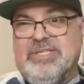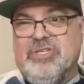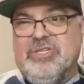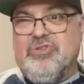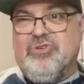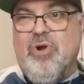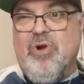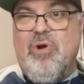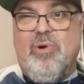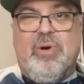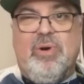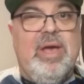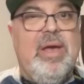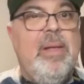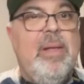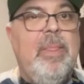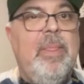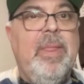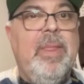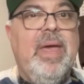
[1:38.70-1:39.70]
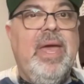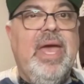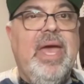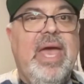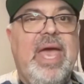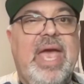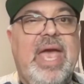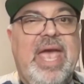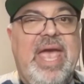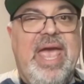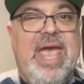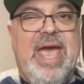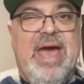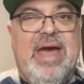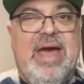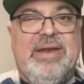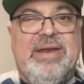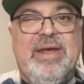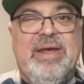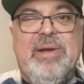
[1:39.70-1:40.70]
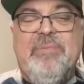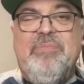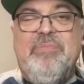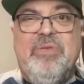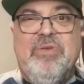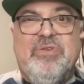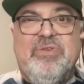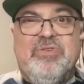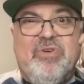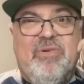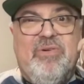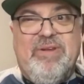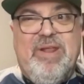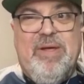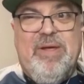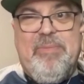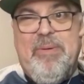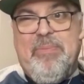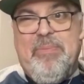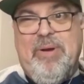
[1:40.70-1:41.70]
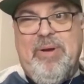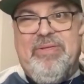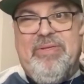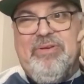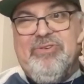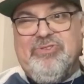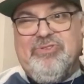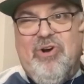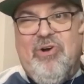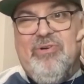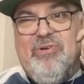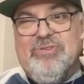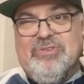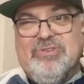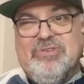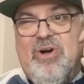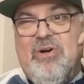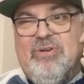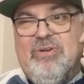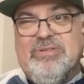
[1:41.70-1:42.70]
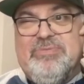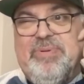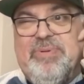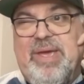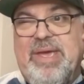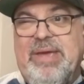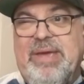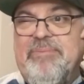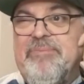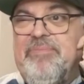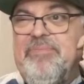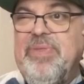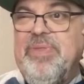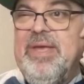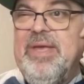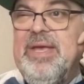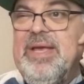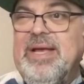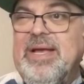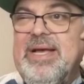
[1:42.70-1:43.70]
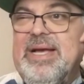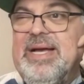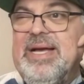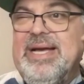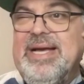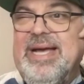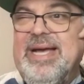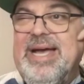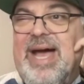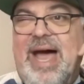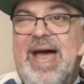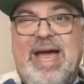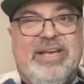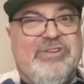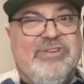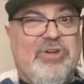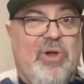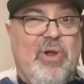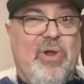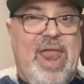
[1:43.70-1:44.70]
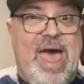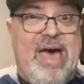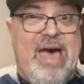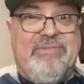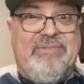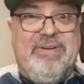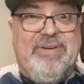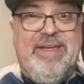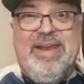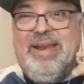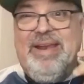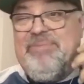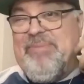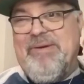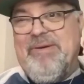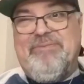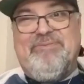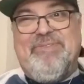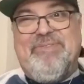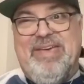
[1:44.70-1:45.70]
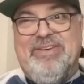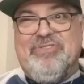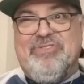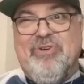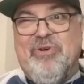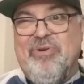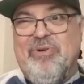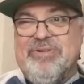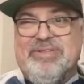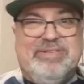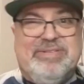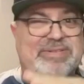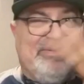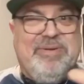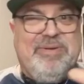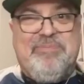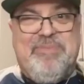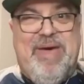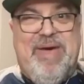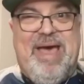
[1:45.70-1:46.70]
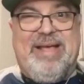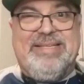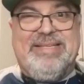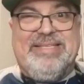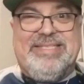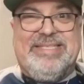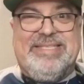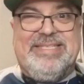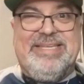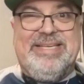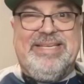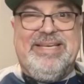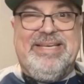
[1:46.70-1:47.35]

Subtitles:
the stroke. And so every time my brother Charles calls me, I start laughing, my face hurts, it's a mess.